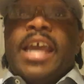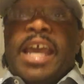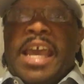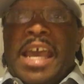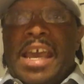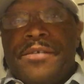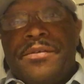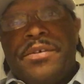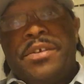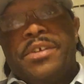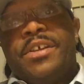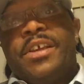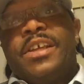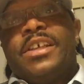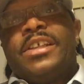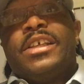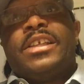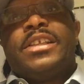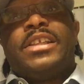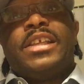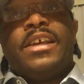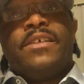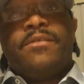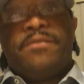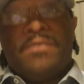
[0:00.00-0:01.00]
everything
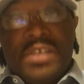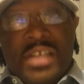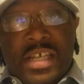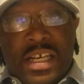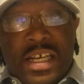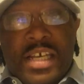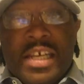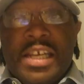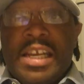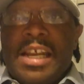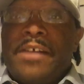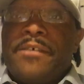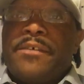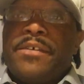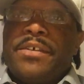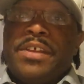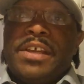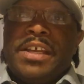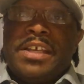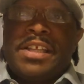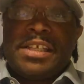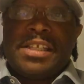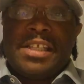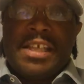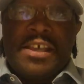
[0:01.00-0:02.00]
that they've done,
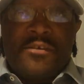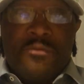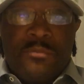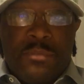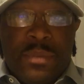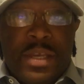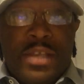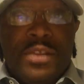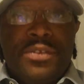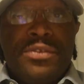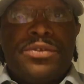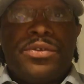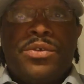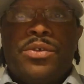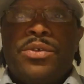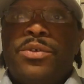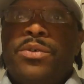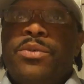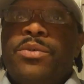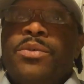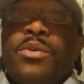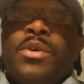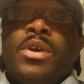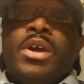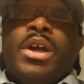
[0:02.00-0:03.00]
everything that they've been
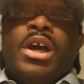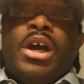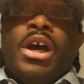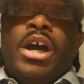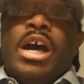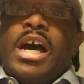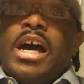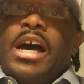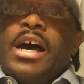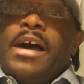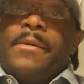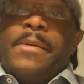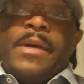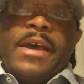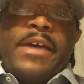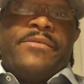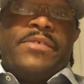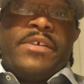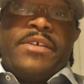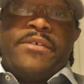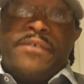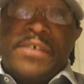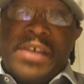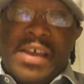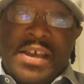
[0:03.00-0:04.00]
through. Have
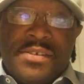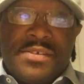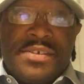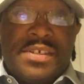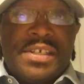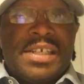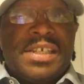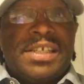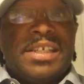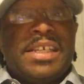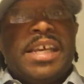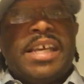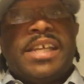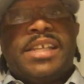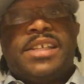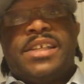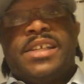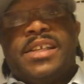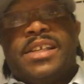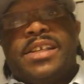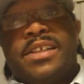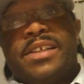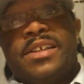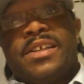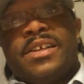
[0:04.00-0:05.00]
they found
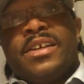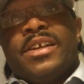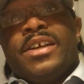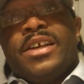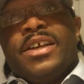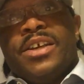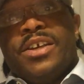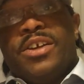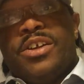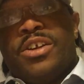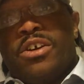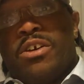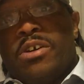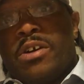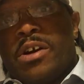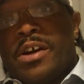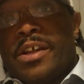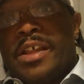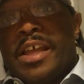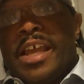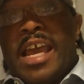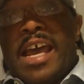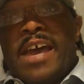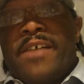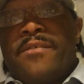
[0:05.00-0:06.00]
successes? Are
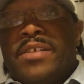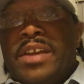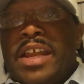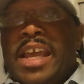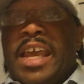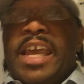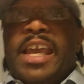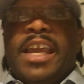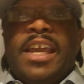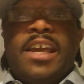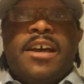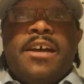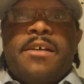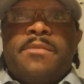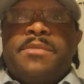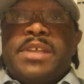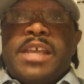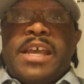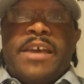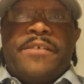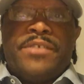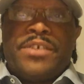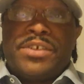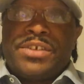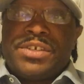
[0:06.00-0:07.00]
they having hang-ups?
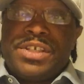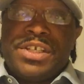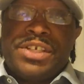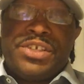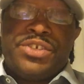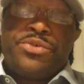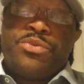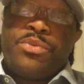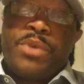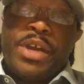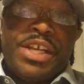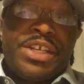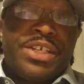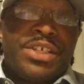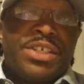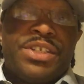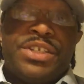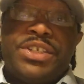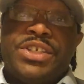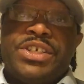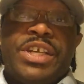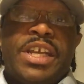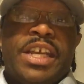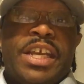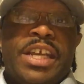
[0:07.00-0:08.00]
Have their
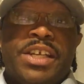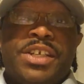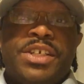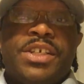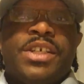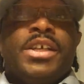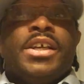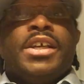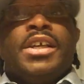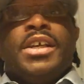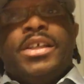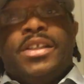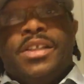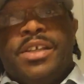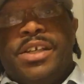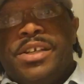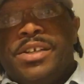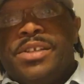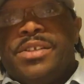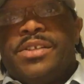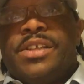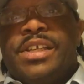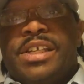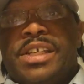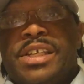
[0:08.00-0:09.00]
situations changed?
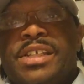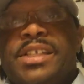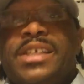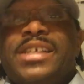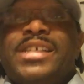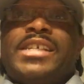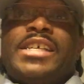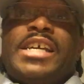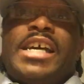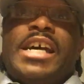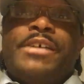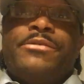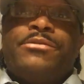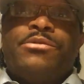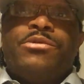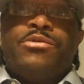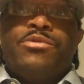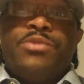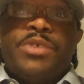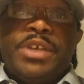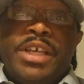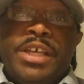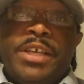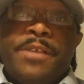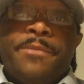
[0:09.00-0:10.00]
This is the time
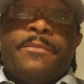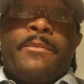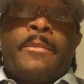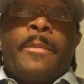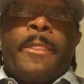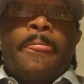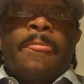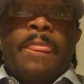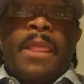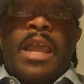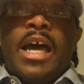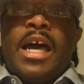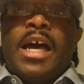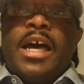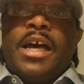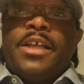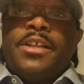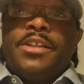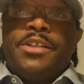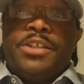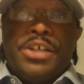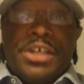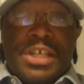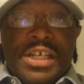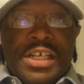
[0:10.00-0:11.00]
when we
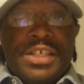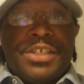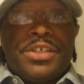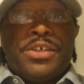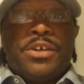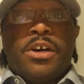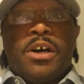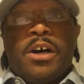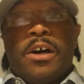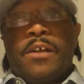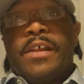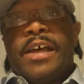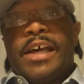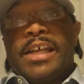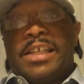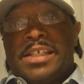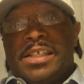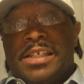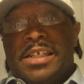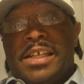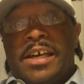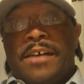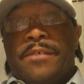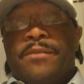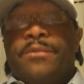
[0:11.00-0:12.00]
look into all that
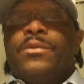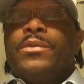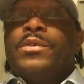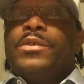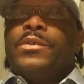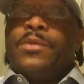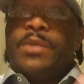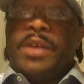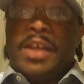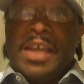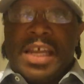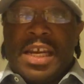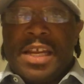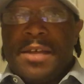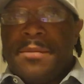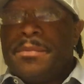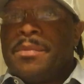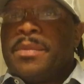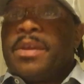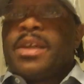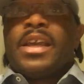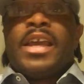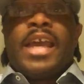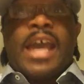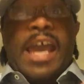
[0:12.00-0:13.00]
stuff. When we get
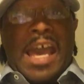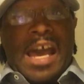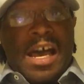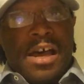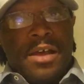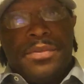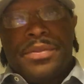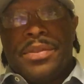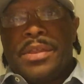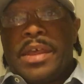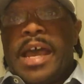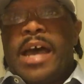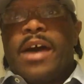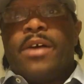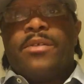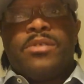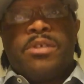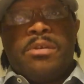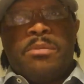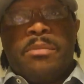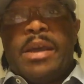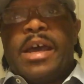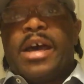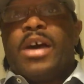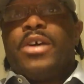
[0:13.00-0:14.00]
them out and
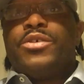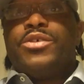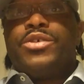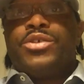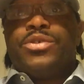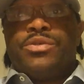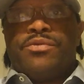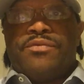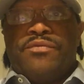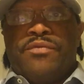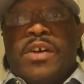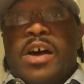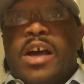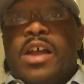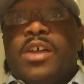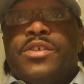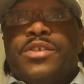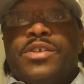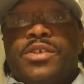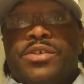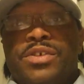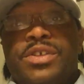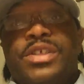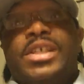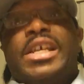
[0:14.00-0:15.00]
about, following
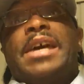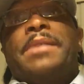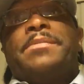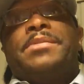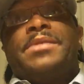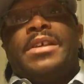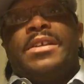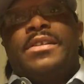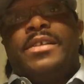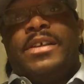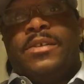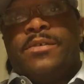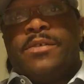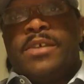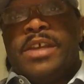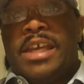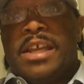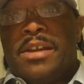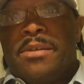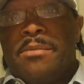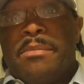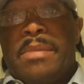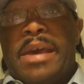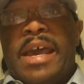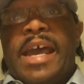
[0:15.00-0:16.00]
those steps, and then get
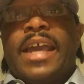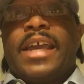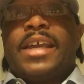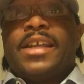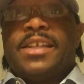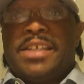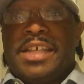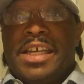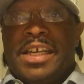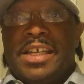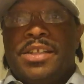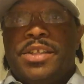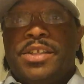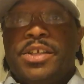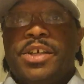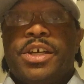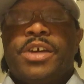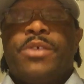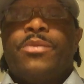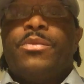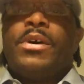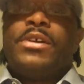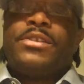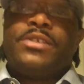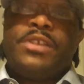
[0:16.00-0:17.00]
them back and take a look
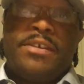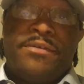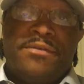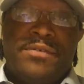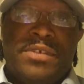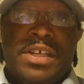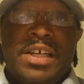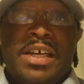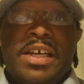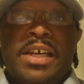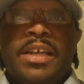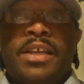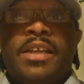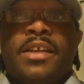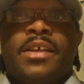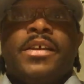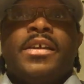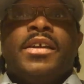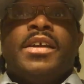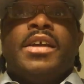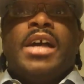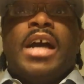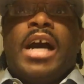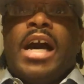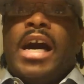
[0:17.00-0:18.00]
at what they've done.
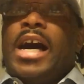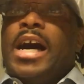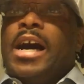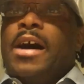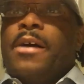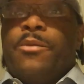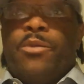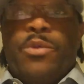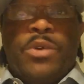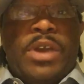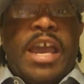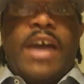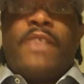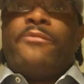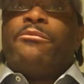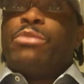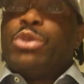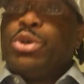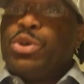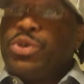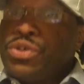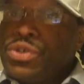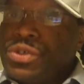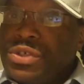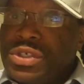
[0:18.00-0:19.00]
We have
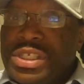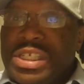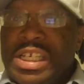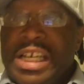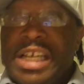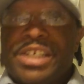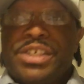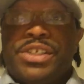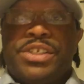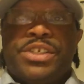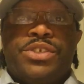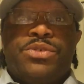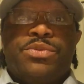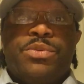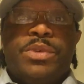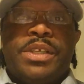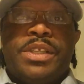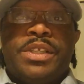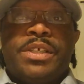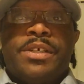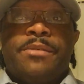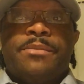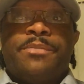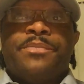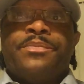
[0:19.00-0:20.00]
booster sessions
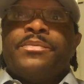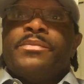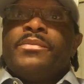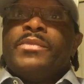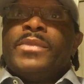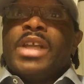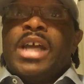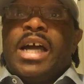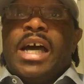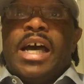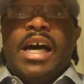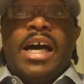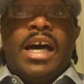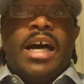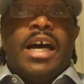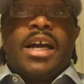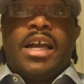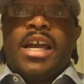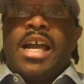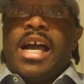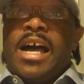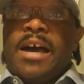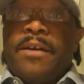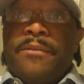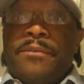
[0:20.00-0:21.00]
with them,
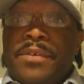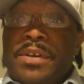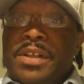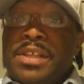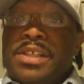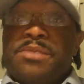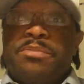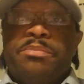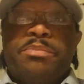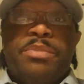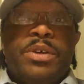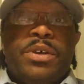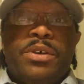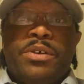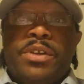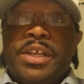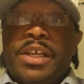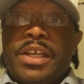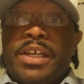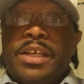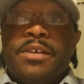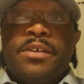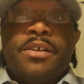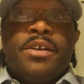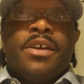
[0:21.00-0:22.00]
confidence
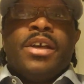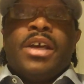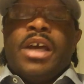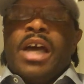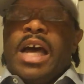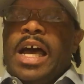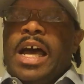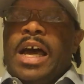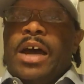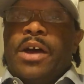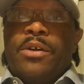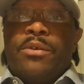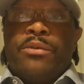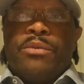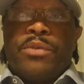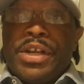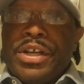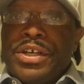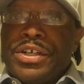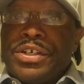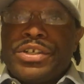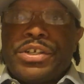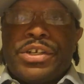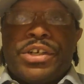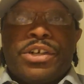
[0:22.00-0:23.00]
building,
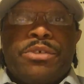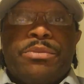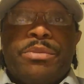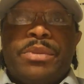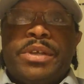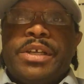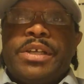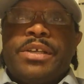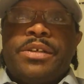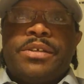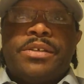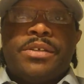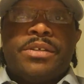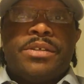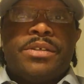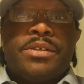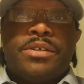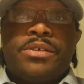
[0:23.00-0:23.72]
reassurance,